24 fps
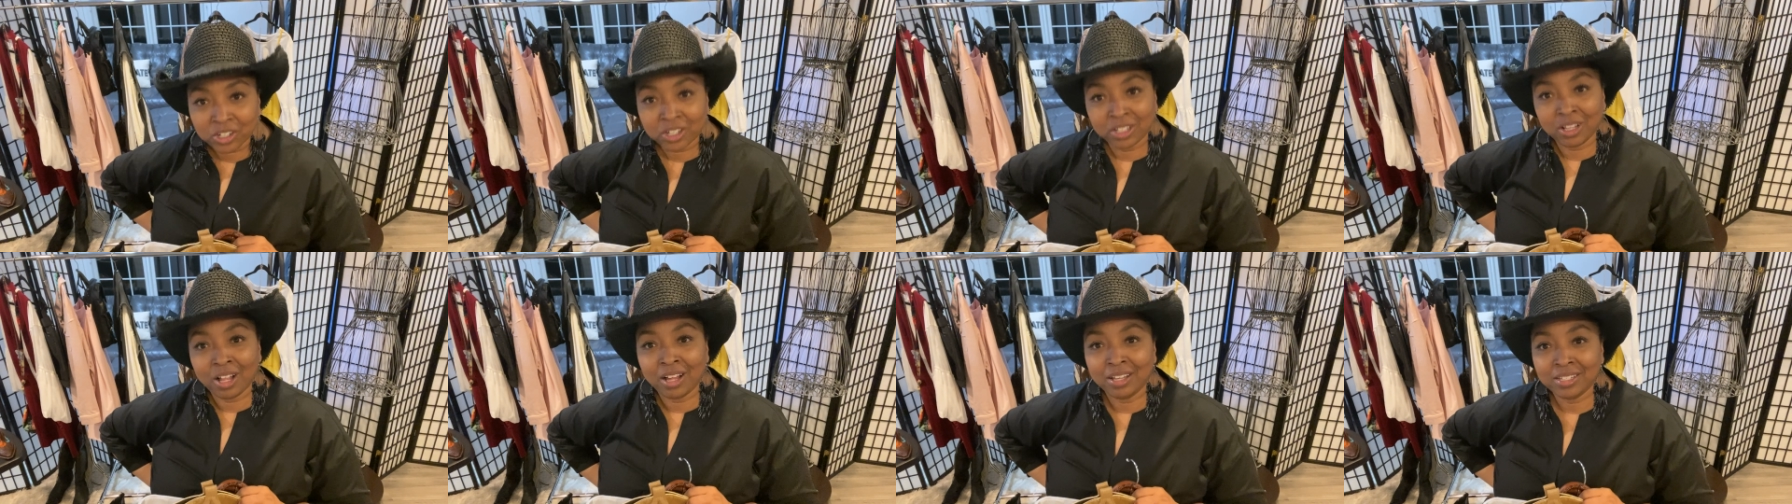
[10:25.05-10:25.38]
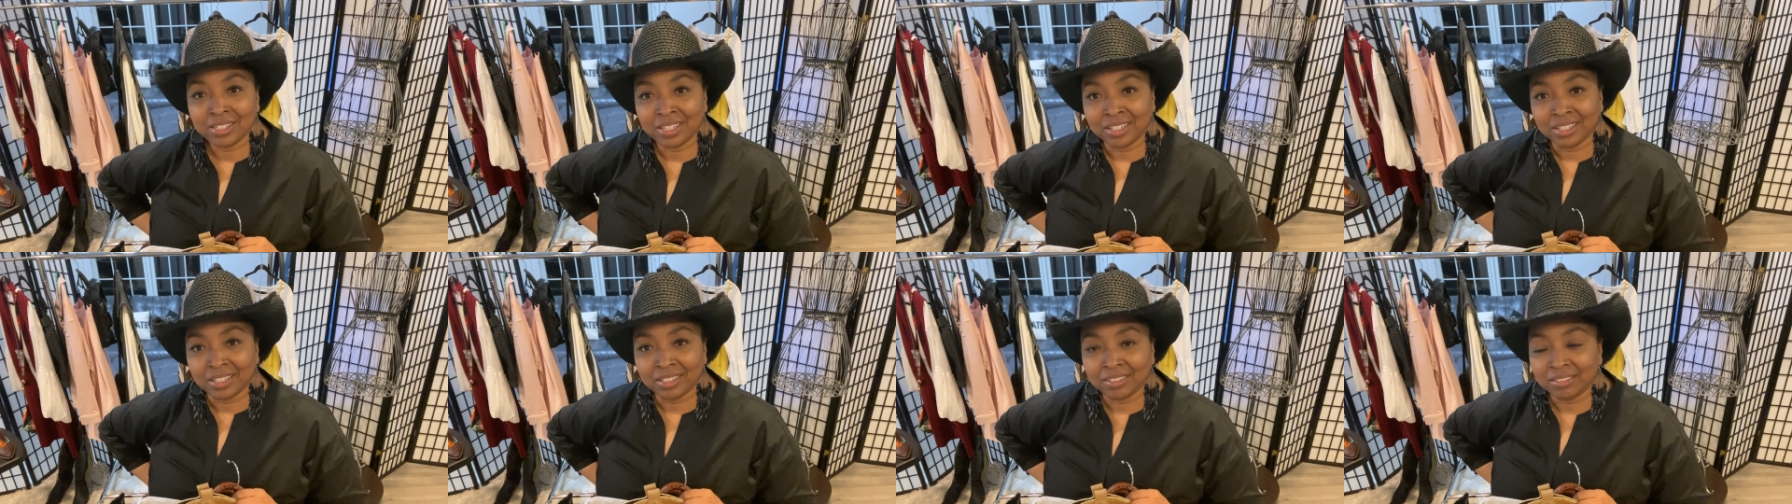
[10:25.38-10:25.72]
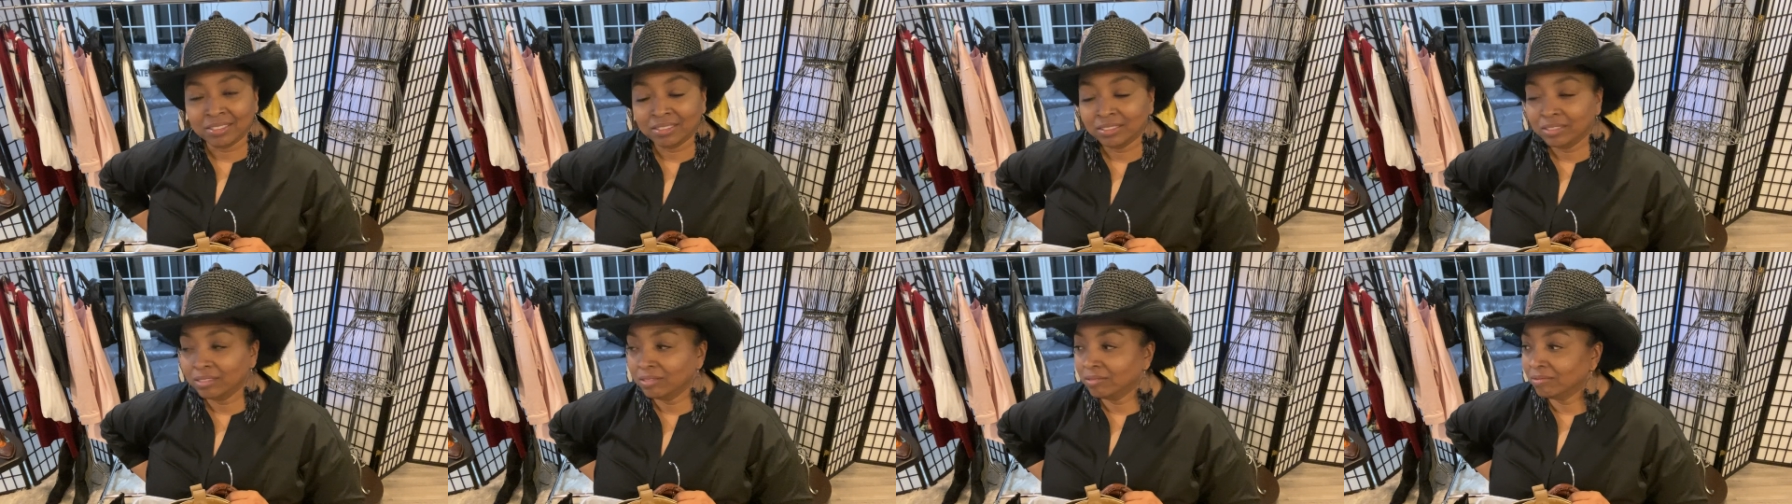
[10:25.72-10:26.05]
closet?
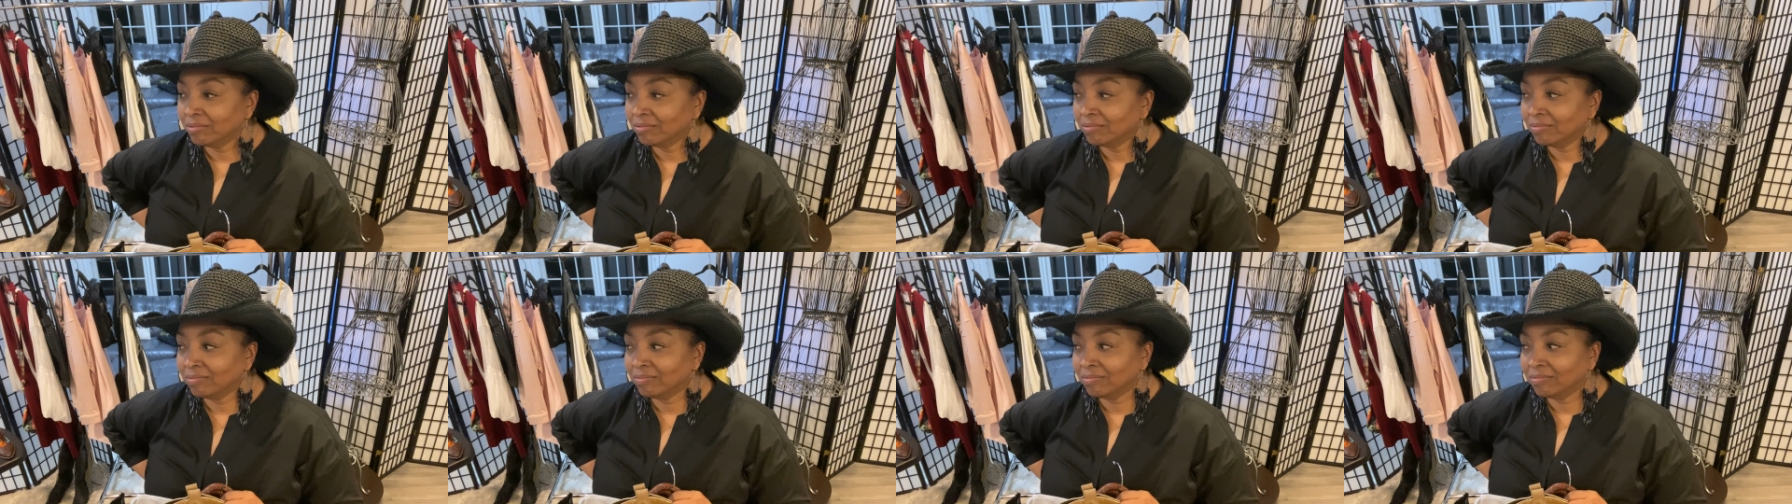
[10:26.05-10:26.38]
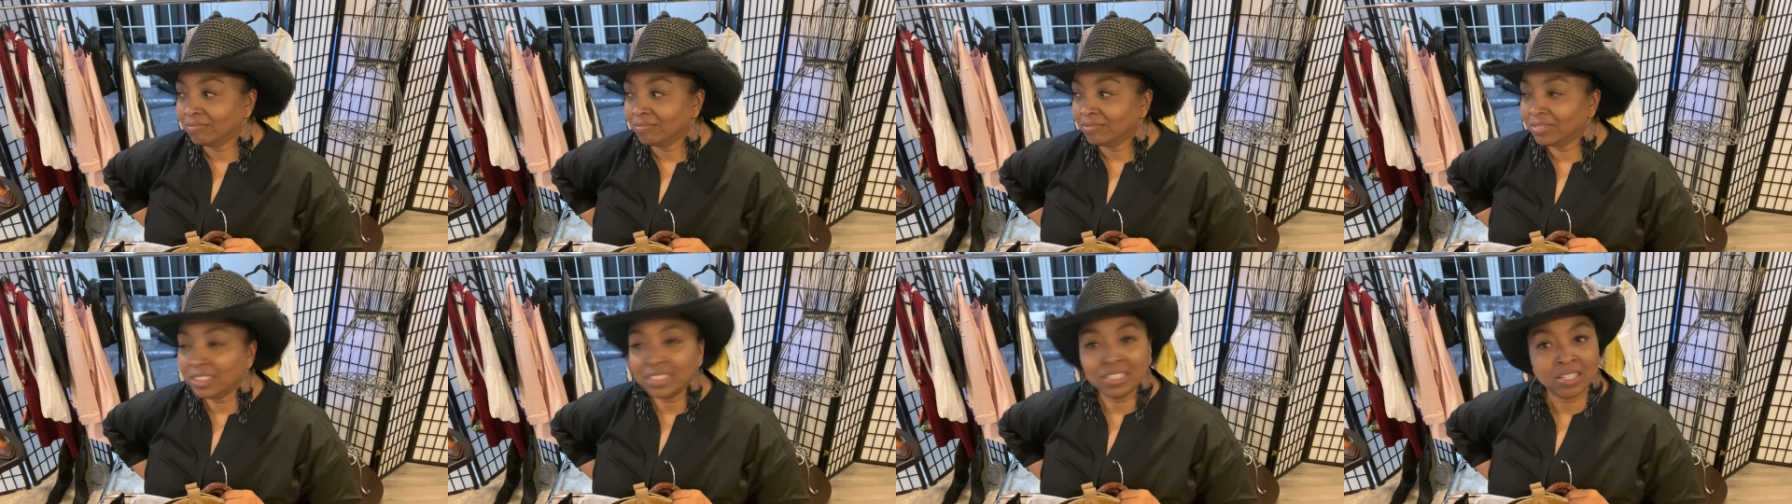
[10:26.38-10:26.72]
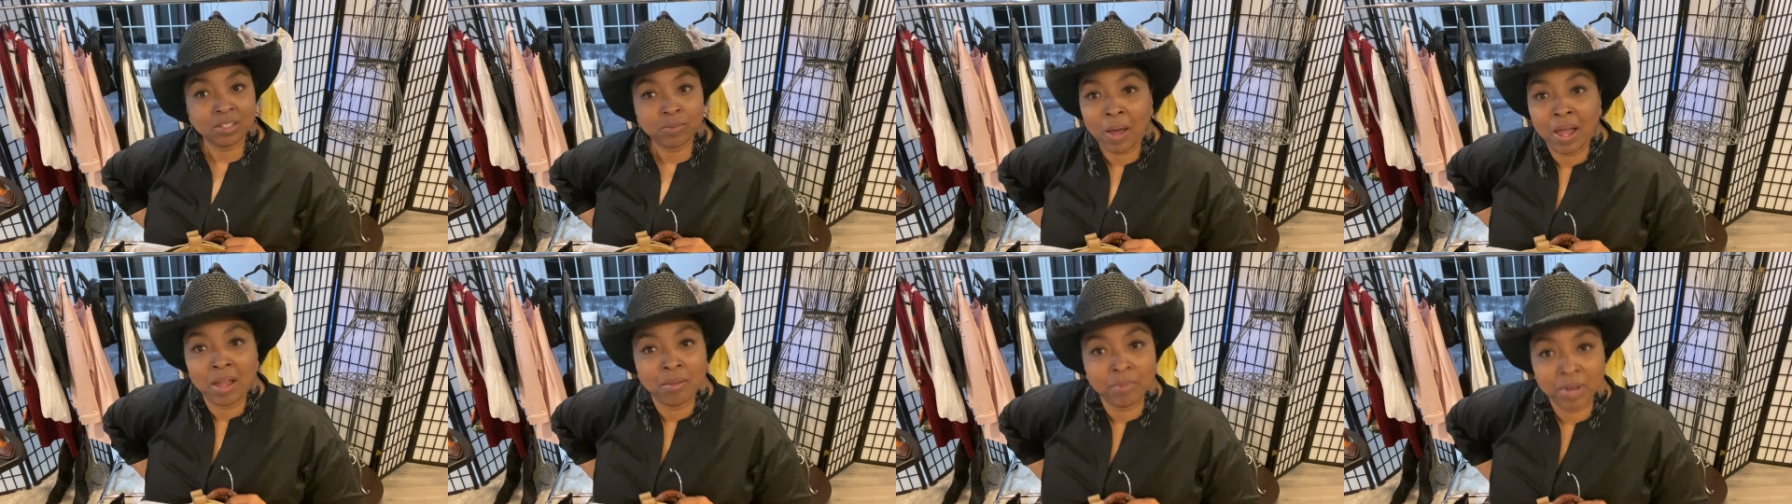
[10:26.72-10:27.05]
This
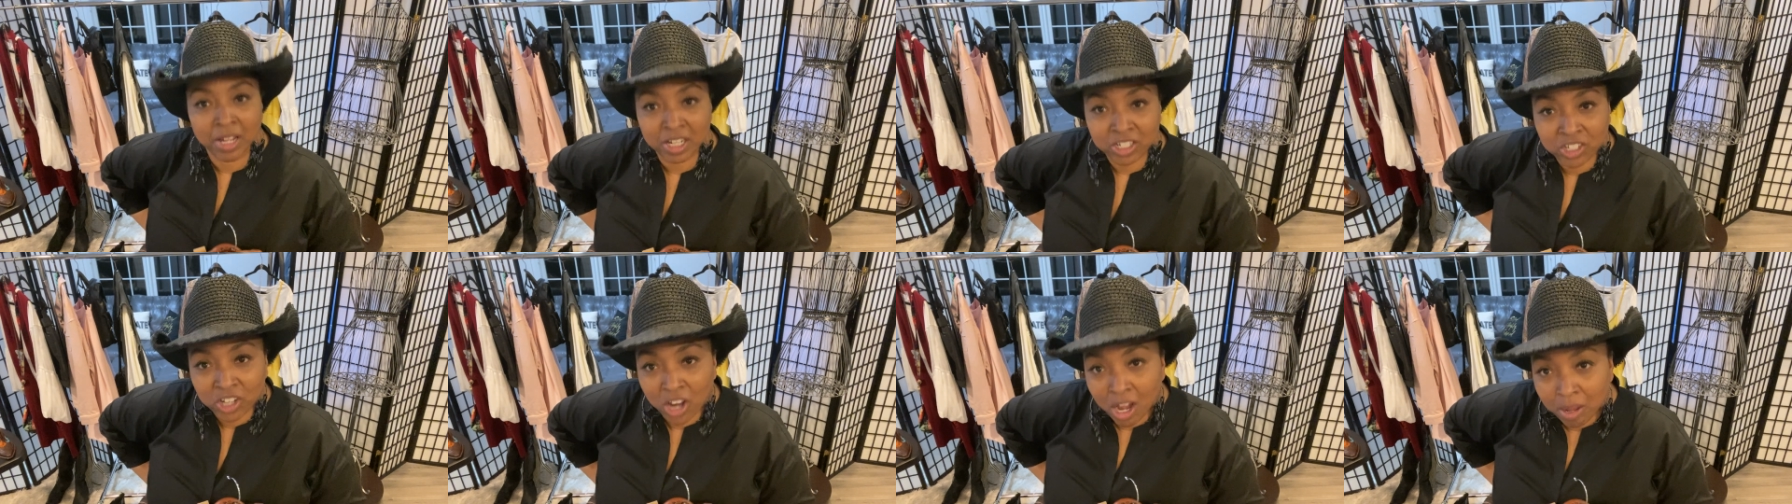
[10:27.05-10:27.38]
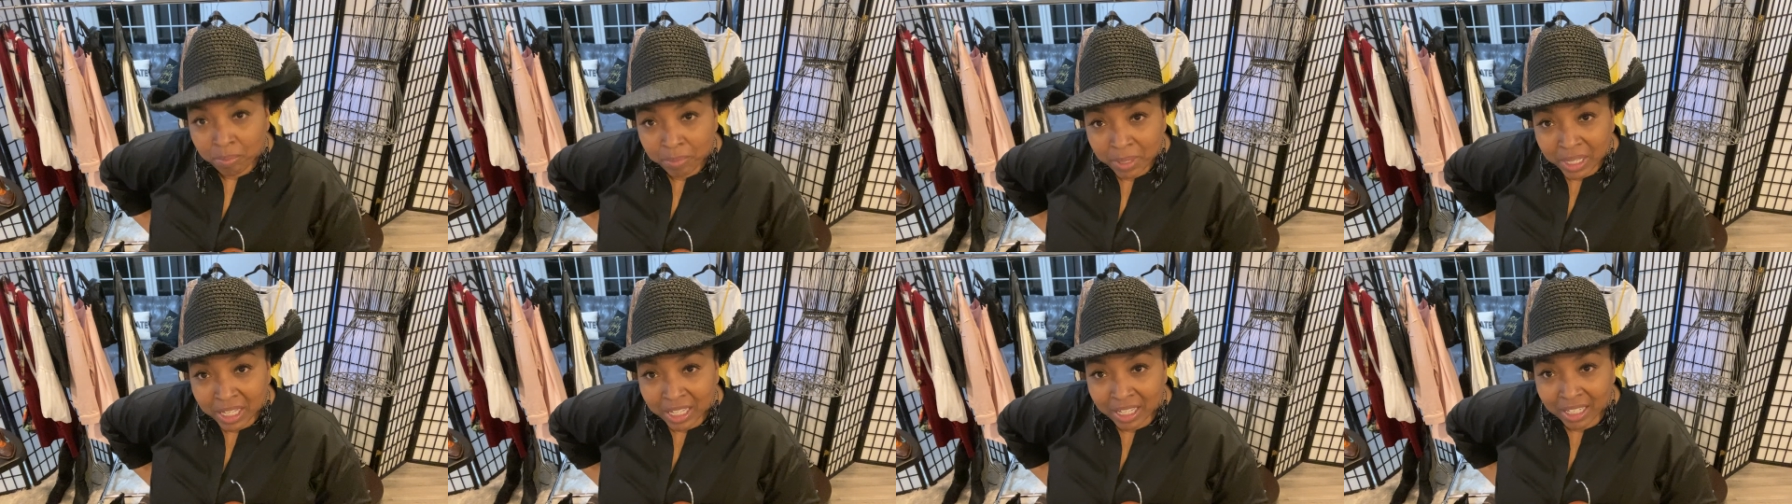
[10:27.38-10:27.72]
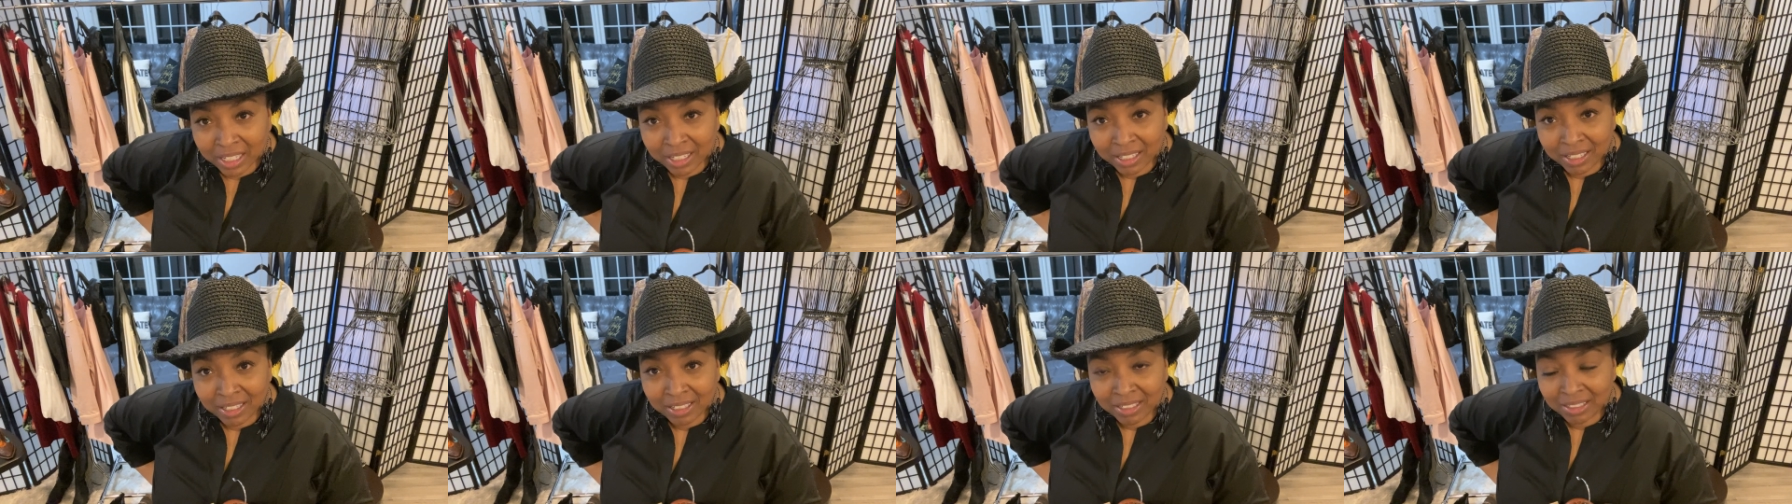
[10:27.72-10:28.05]
is why I'm not shopping.